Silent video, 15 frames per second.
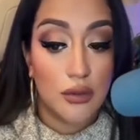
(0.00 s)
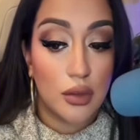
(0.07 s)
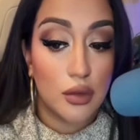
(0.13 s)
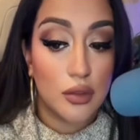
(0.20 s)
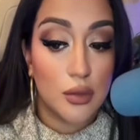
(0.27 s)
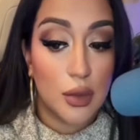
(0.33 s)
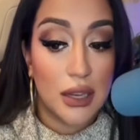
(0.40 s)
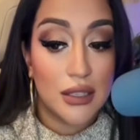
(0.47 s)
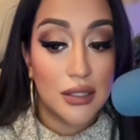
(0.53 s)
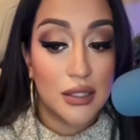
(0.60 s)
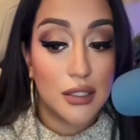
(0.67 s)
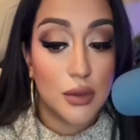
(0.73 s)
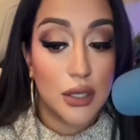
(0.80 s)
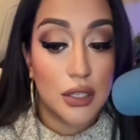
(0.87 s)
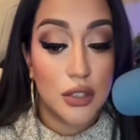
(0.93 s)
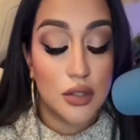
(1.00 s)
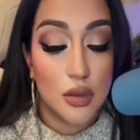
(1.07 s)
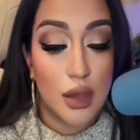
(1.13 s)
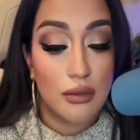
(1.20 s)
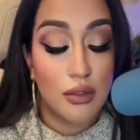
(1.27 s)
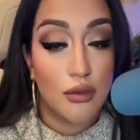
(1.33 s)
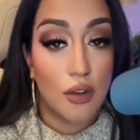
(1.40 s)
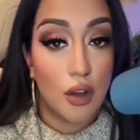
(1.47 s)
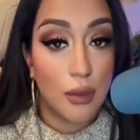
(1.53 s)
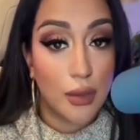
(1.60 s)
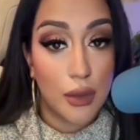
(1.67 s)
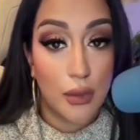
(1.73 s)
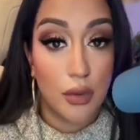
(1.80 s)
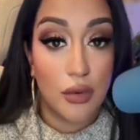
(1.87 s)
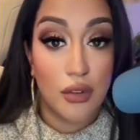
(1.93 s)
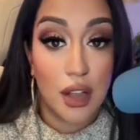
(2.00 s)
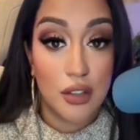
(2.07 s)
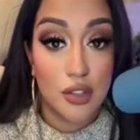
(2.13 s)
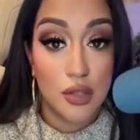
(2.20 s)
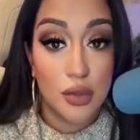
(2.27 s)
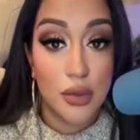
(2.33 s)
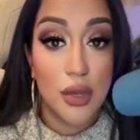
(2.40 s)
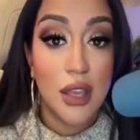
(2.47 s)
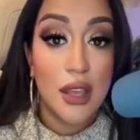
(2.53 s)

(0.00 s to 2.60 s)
you those blessings because you have the wrong people around you